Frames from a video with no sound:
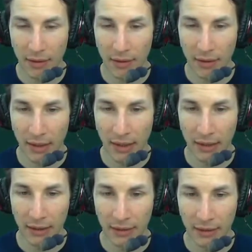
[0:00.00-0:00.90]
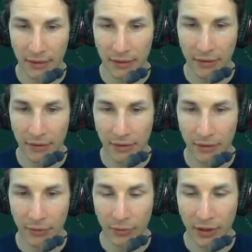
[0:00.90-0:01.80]
And
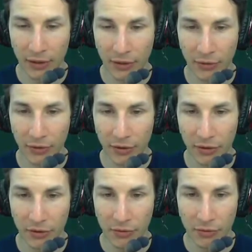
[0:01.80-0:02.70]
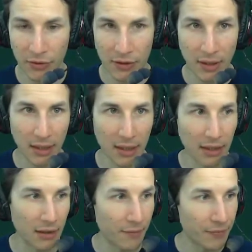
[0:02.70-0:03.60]
we are going to use
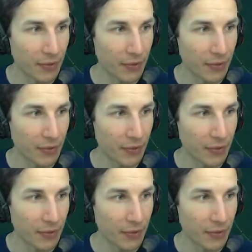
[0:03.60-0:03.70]
the